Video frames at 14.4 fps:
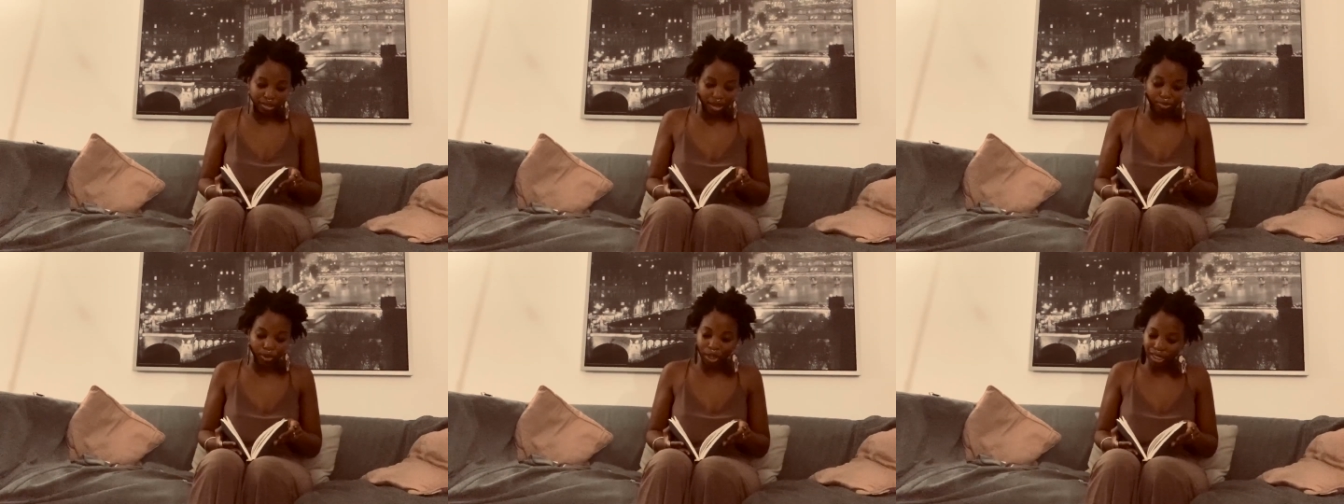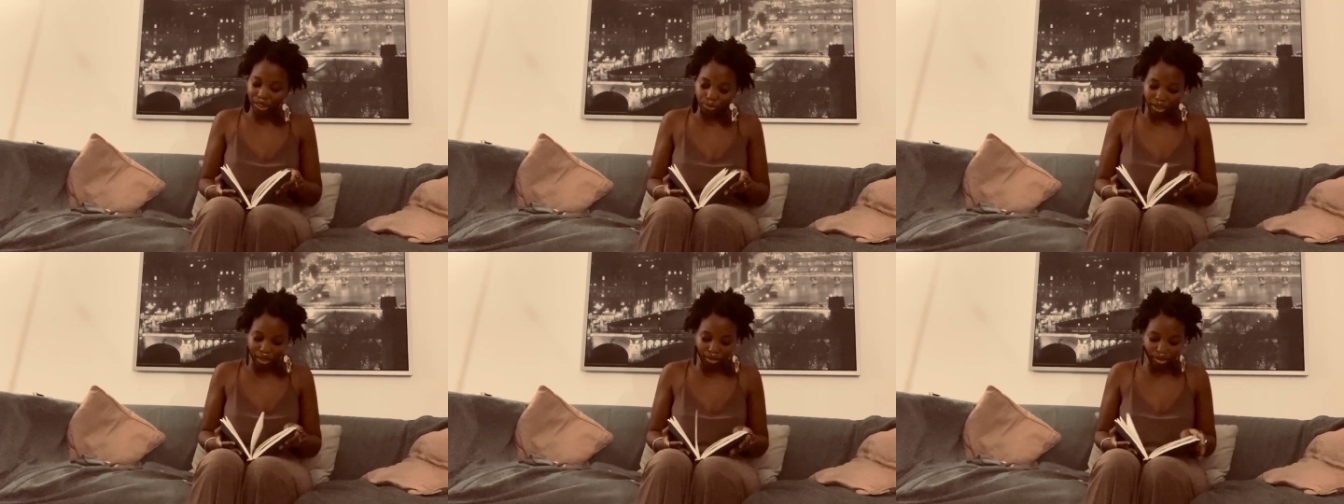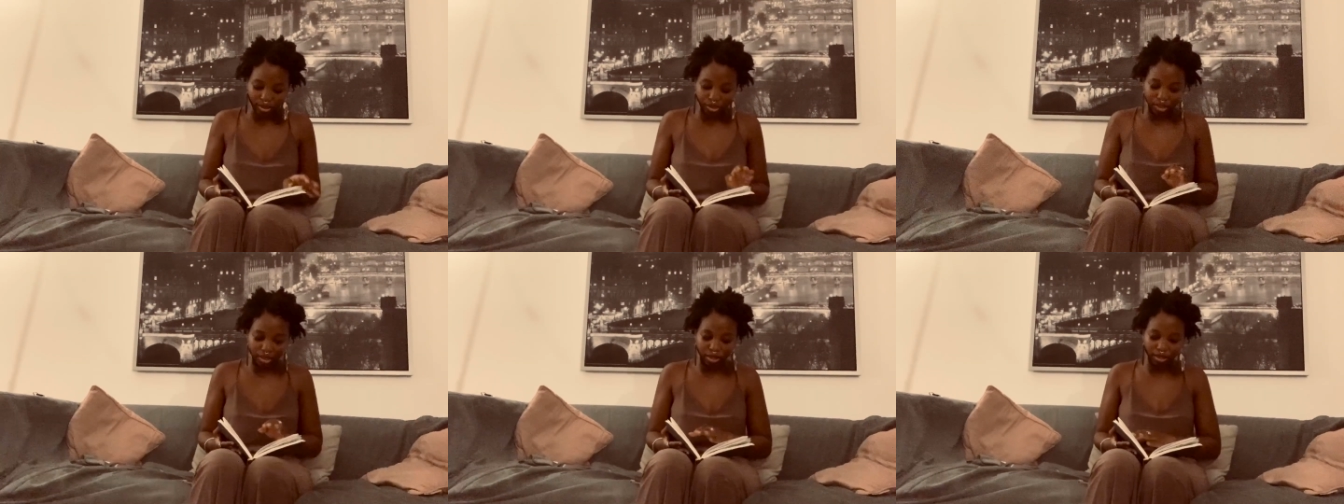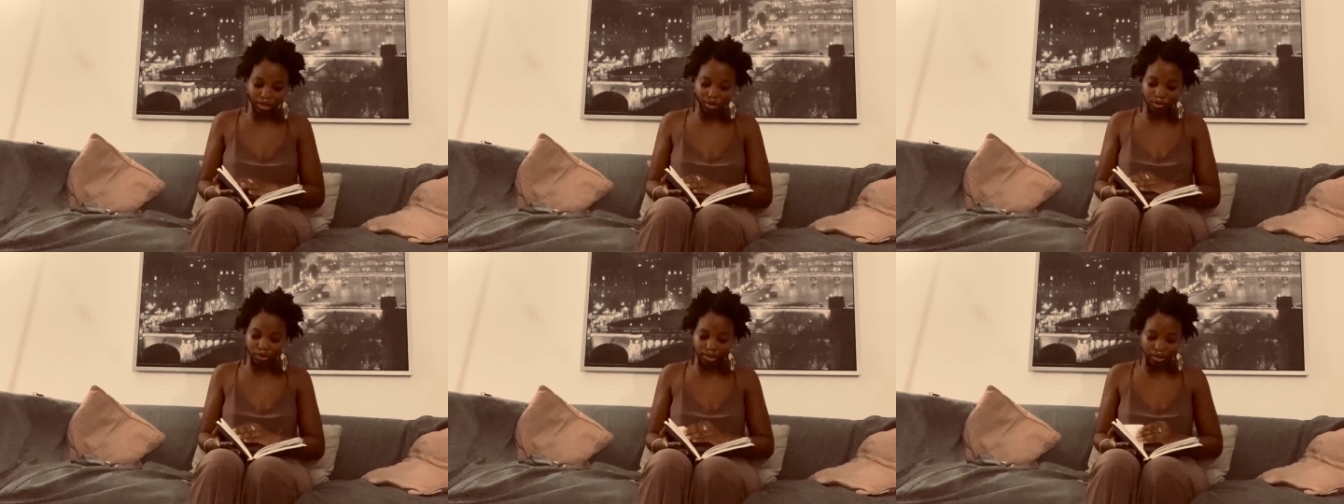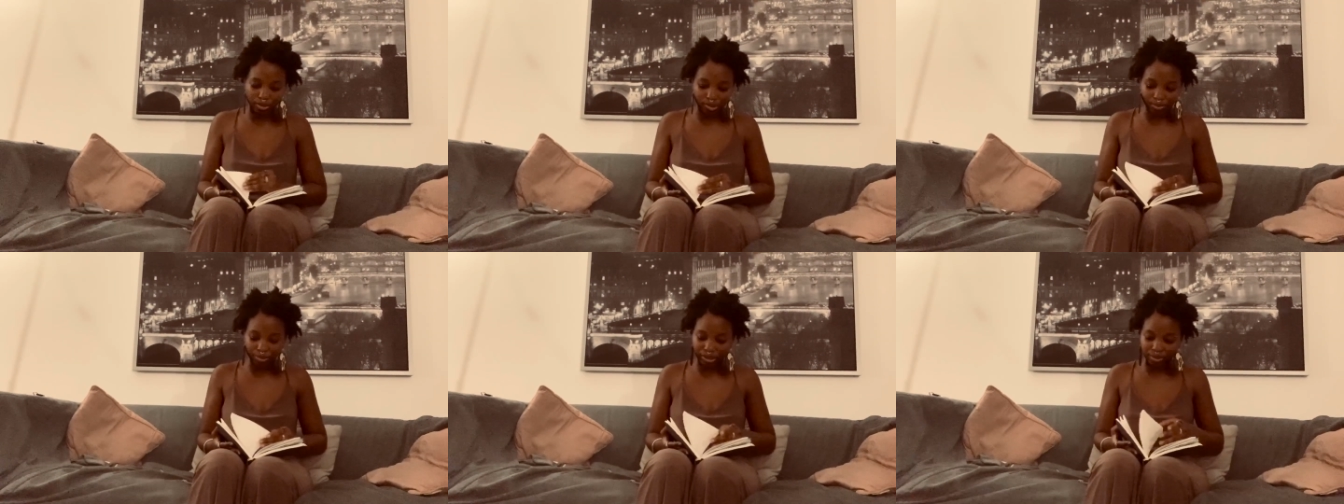I'm graduating this year, going on
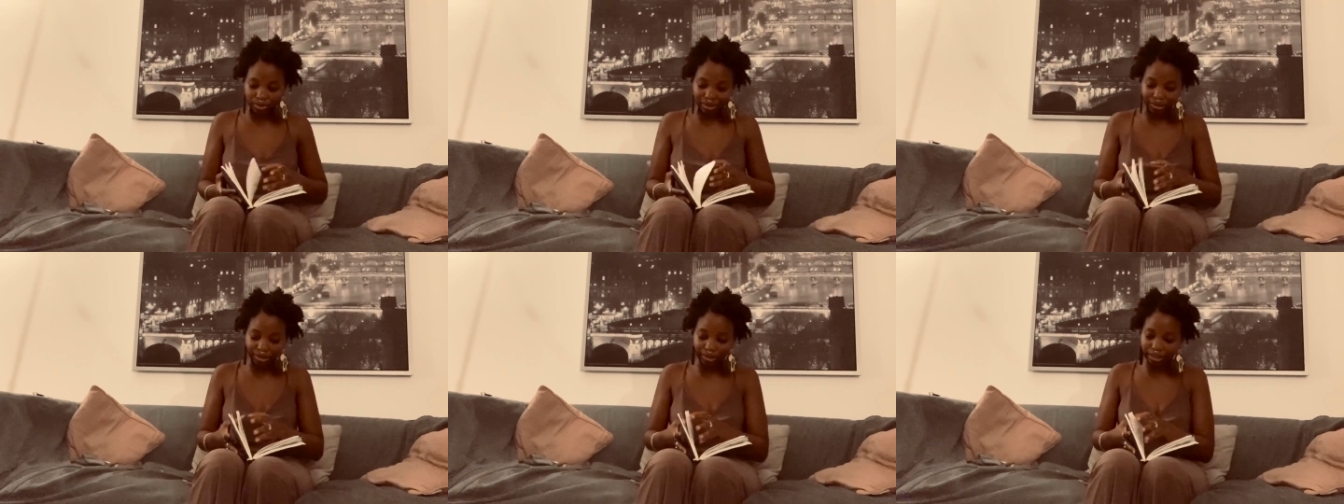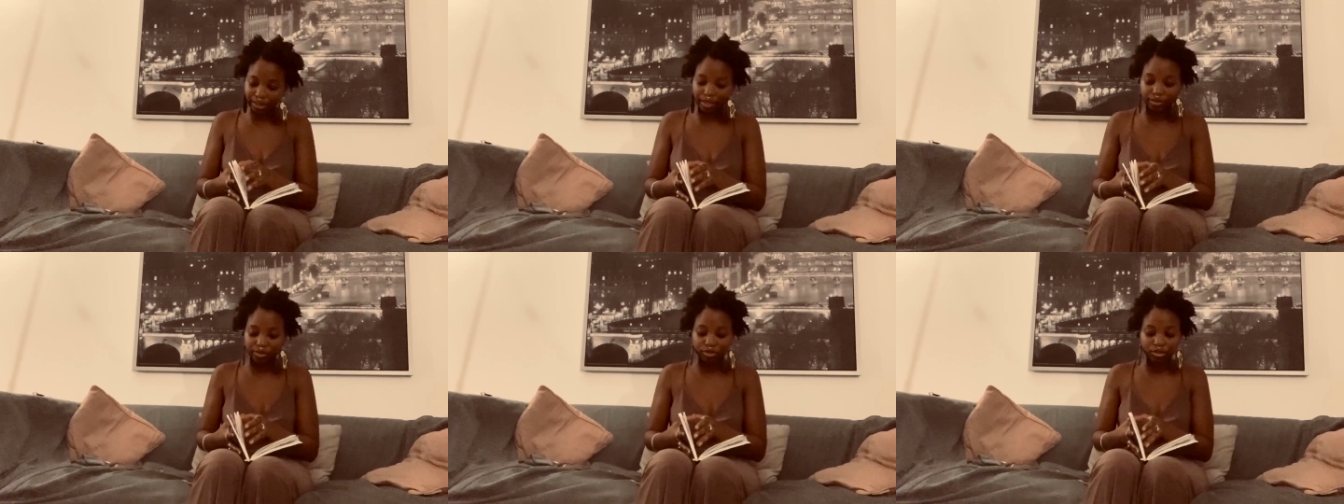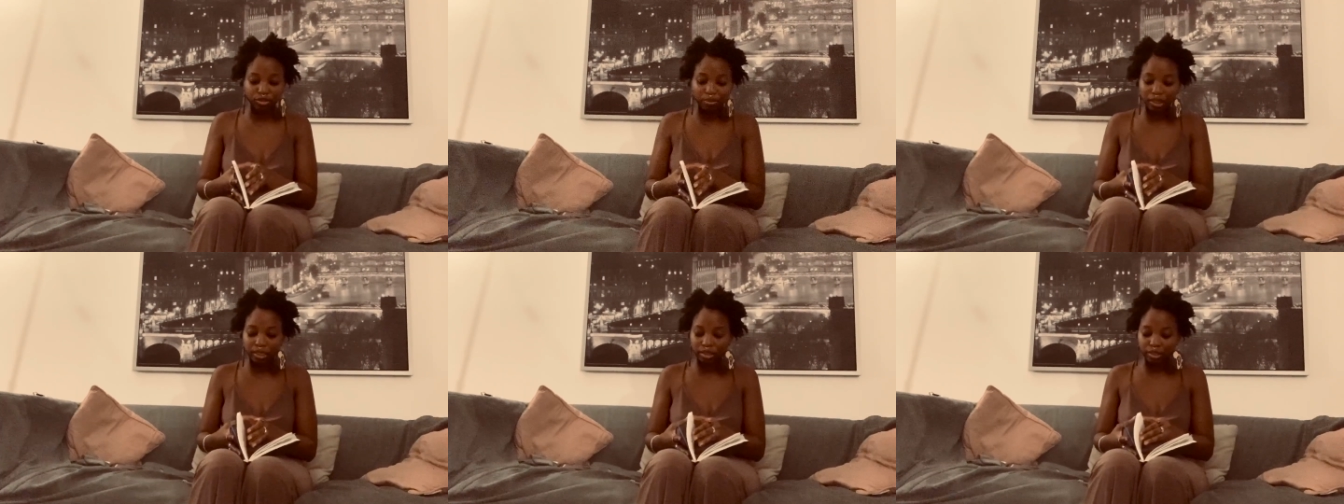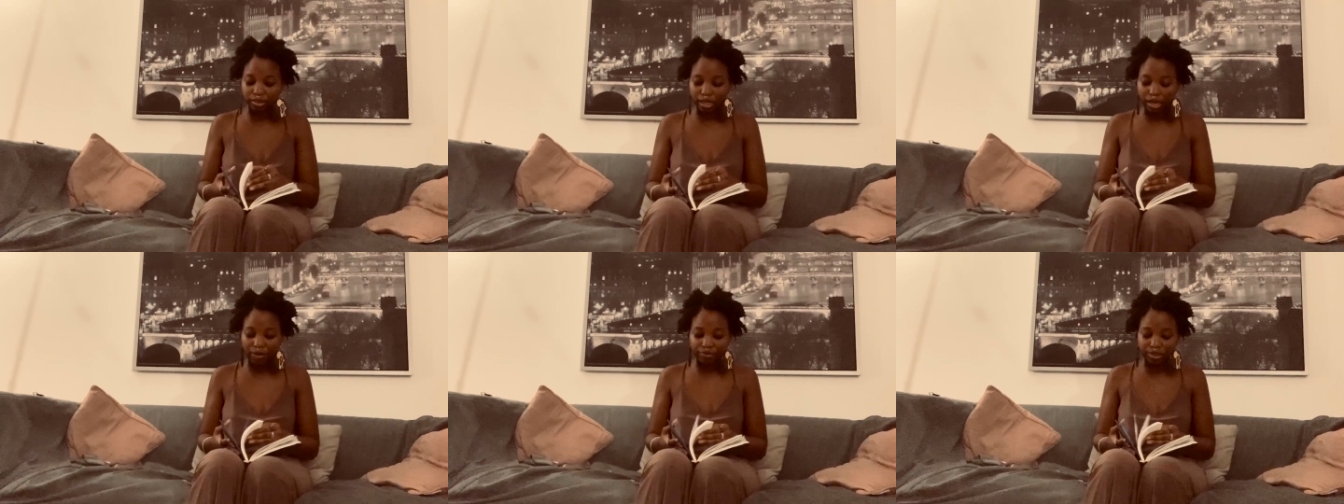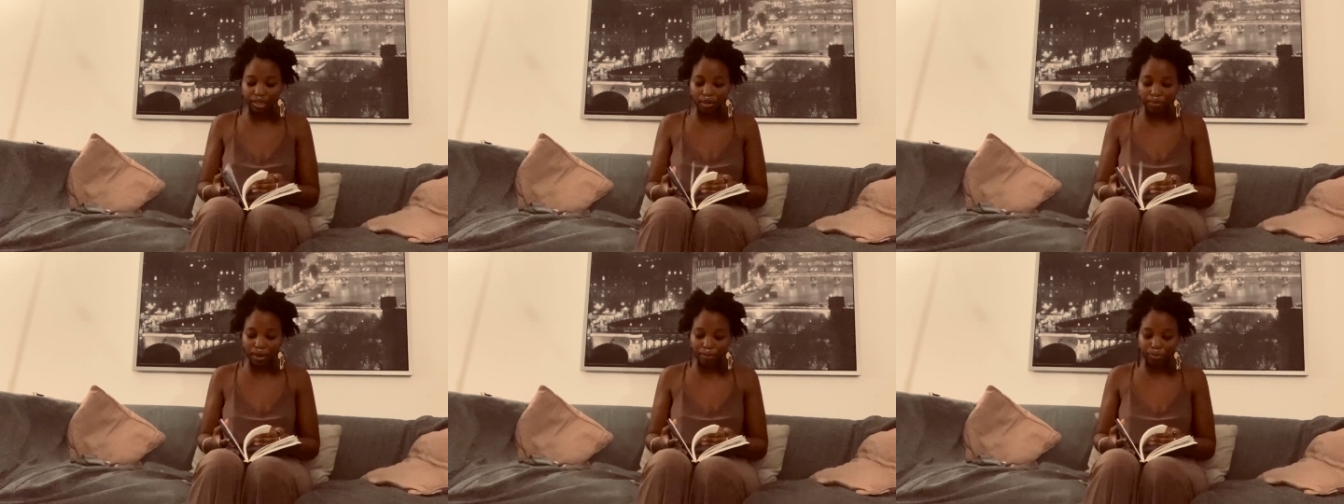Semester at Sea, like there's so many things that I have to
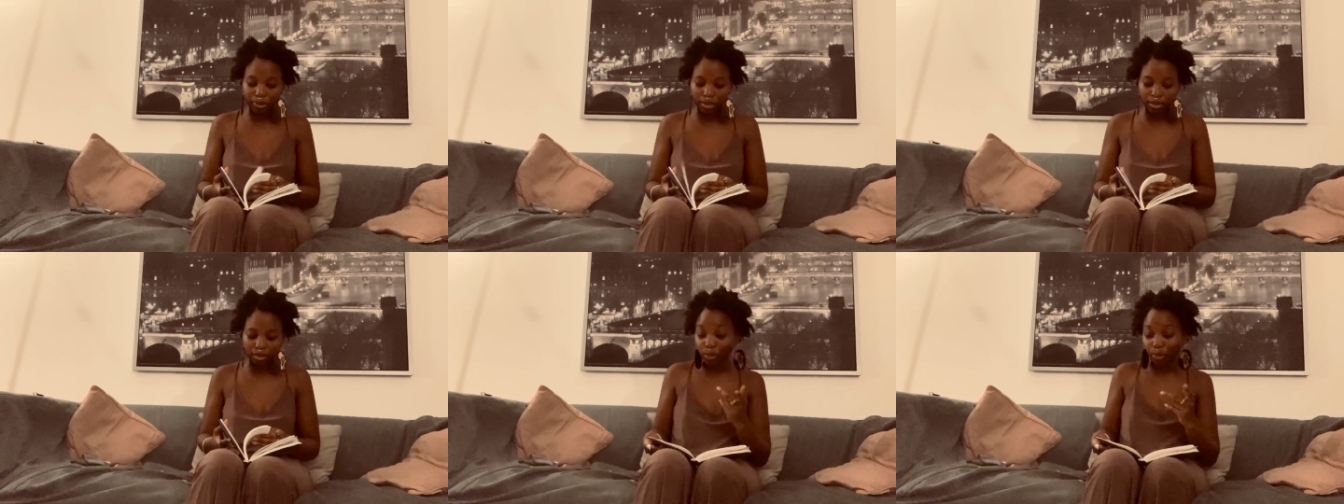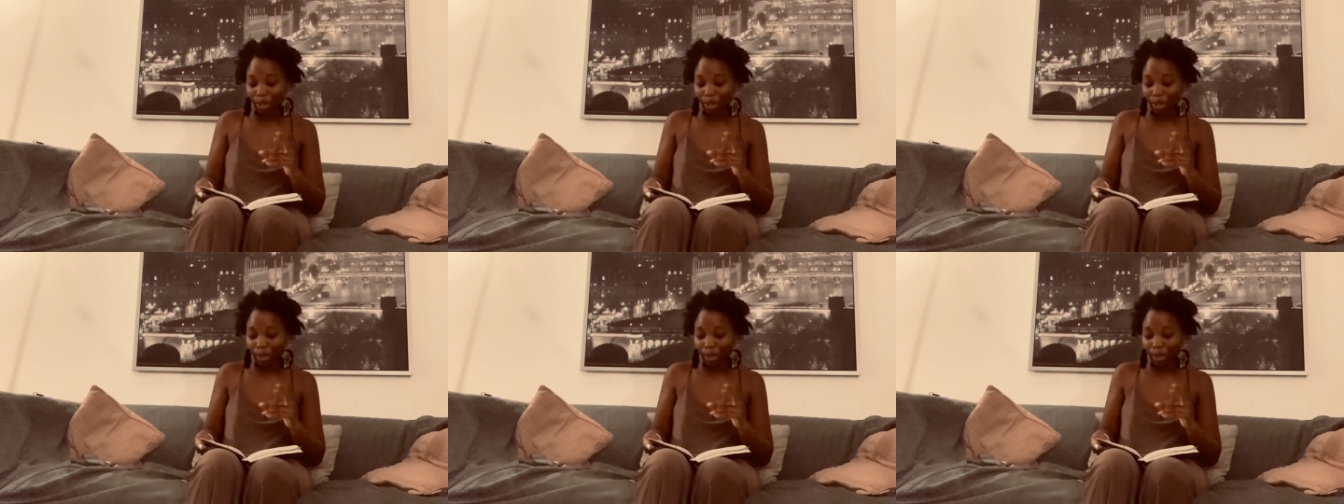keep up with.